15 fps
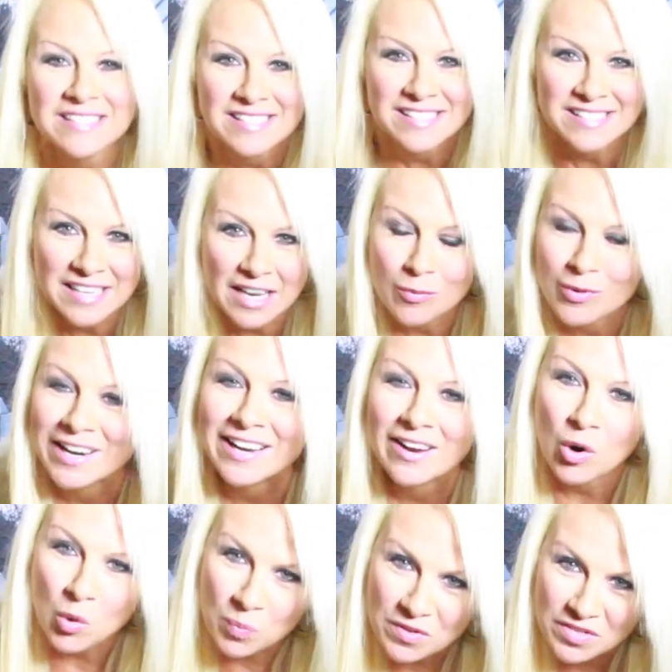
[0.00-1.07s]
to say, when I
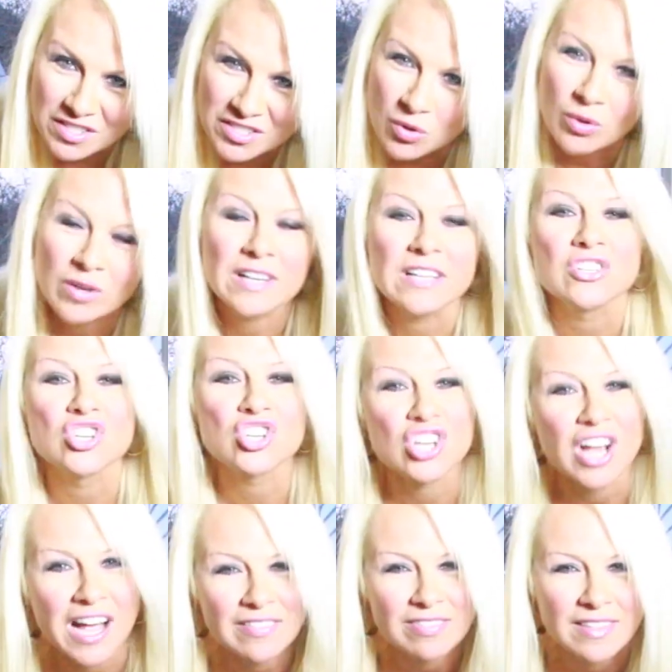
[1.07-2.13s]
opened the door and
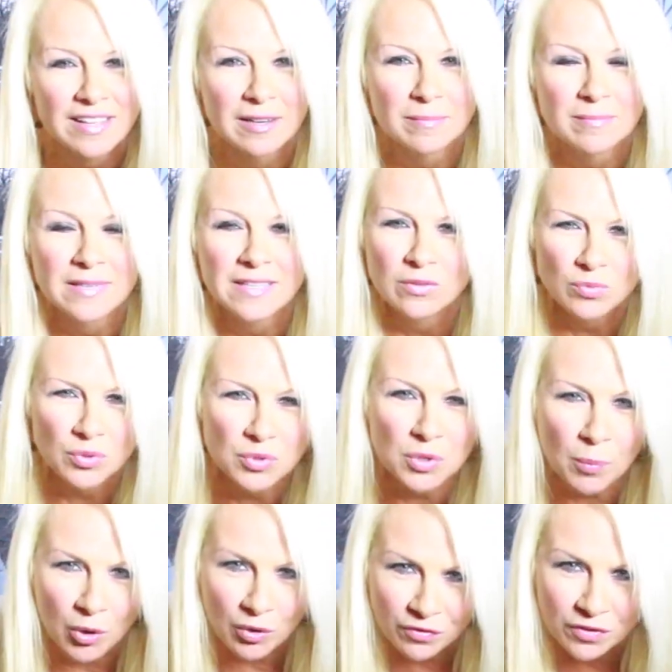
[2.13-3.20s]
shot them, it ruined a
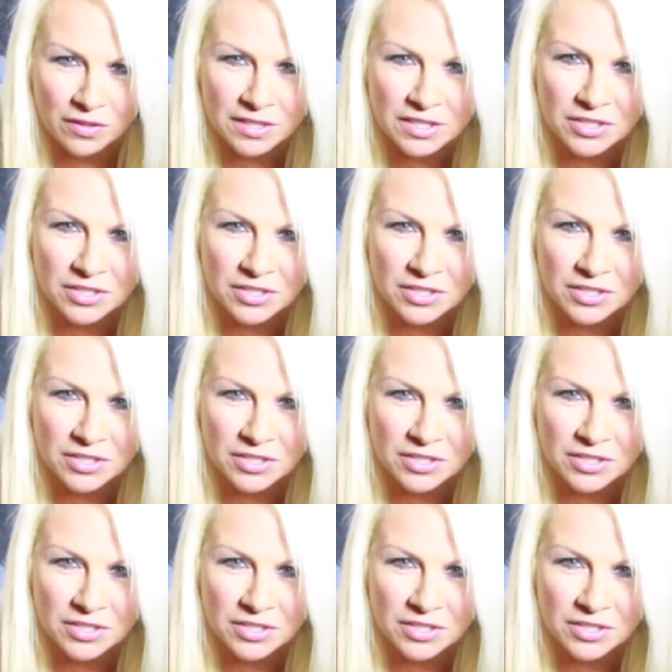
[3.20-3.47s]
perfectly